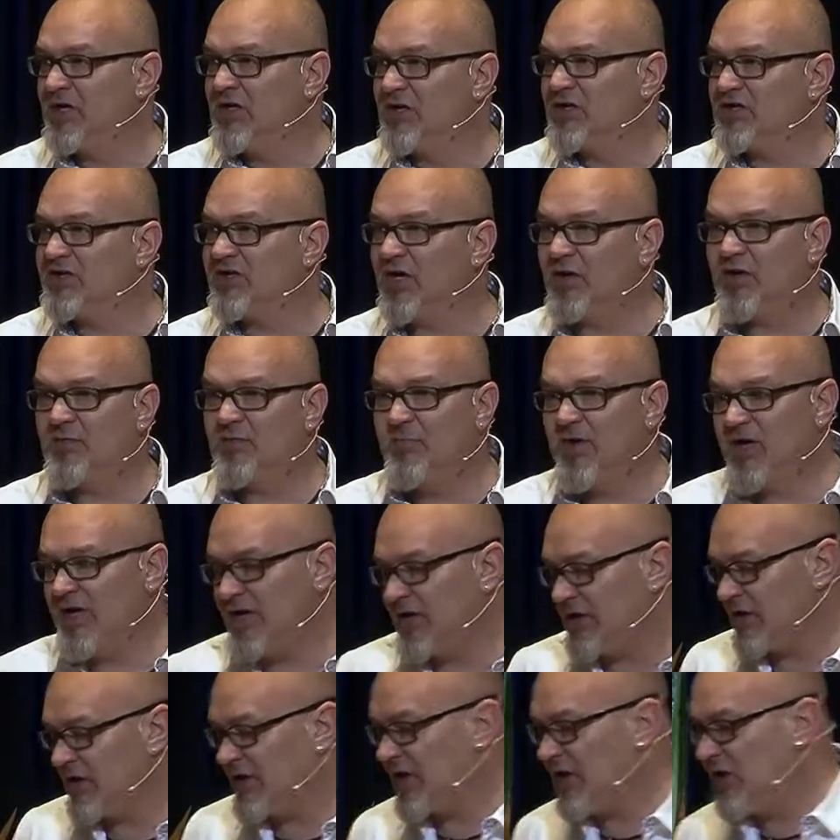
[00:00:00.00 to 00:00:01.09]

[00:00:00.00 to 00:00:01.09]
So the minute that